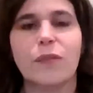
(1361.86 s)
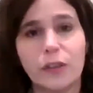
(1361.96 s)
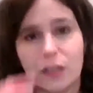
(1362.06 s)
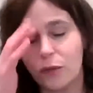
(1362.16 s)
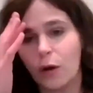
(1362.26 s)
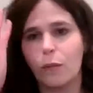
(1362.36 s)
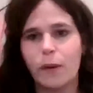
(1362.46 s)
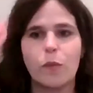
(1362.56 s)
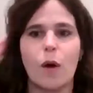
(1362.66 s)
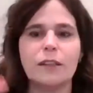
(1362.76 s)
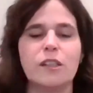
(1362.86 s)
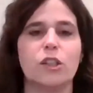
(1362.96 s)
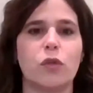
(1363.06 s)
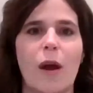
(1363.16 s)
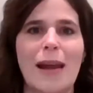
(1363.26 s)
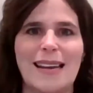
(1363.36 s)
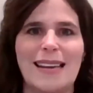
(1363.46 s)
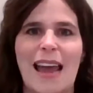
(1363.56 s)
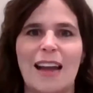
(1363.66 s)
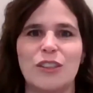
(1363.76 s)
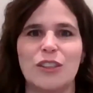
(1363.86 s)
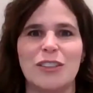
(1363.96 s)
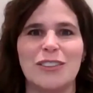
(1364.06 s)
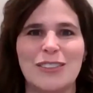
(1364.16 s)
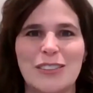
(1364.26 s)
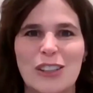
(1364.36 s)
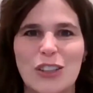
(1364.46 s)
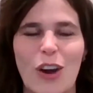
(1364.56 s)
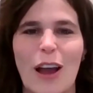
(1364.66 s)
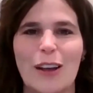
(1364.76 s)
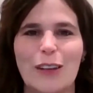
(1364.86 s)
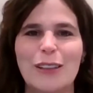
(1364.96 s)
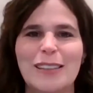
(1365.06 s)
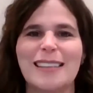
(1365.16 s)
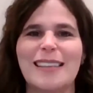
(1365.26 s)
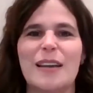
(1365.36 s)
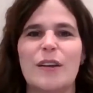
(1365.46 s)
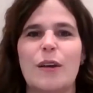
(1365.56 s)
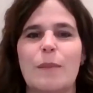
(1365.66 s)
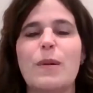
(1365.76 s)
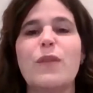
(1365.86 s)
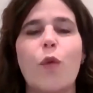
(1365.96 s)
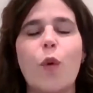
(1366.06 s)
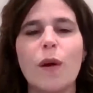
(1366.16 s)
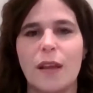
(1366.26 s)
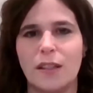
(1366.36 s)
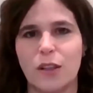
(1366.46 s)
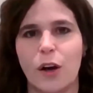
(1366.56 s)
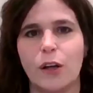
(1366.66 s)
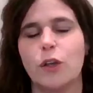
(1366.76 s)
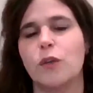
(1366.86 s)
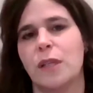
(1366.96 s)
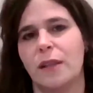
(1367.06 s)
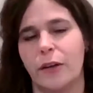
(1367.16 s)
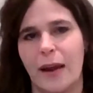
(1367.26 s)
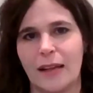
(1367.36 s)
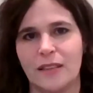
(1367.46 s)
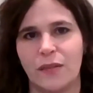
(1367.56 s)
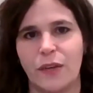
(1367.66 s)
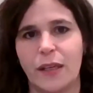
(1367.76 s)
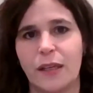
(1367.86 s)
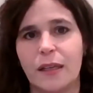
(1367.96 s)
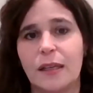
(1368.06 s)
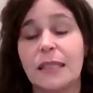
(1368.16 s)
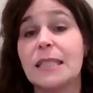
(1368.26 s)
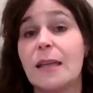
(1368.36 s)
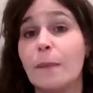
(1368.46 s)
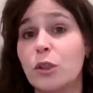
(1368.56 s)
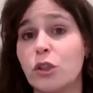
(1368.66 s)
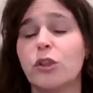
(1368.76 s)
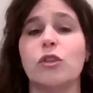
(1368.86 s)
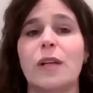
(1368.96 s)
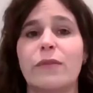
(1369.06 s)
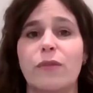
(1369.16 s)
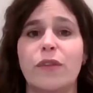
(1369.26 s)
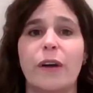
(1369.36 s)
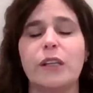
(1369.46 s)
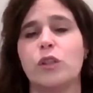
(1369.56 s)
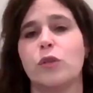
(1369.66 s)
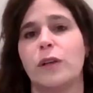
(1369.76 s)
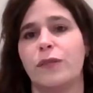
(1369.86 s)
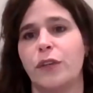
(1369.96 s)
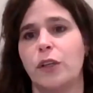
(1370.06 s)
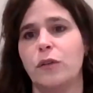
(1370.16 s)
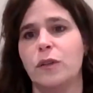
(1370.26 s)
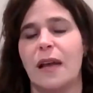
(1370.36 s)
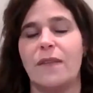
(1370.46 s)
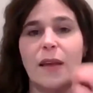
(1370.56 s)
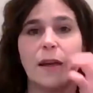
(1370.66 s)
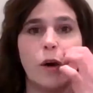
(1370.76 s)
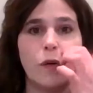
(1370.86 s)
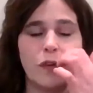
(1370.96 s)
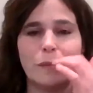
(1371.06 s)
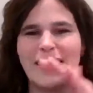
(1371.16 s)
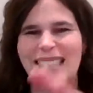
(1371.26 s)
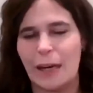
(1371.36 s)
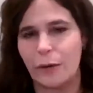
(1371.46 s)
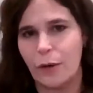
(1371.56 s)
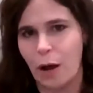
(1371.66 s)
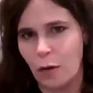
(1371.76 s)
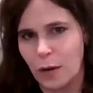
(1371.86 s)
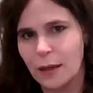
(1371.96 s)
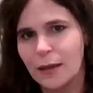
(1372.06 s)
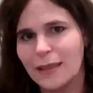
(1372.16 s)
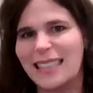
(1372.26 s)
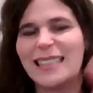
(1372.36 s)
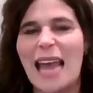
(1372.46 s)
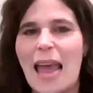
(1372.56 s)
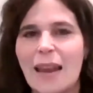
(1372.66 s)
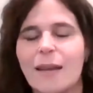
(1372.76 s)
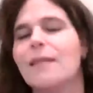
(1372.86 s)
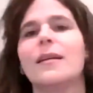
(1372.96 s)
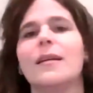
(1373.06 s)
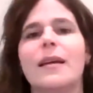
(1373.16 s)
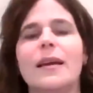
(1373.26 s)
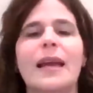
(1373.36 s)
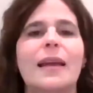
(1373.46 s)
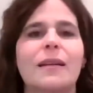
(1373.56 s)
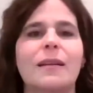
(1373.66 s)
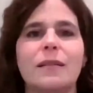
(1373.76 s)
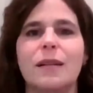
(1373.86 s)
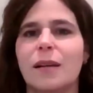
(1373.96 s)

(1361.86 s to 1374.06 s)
first of all, we want to try to catch the child before they start using their hands and feet. Some children have a very short fuse, and they go from 0 to 10 in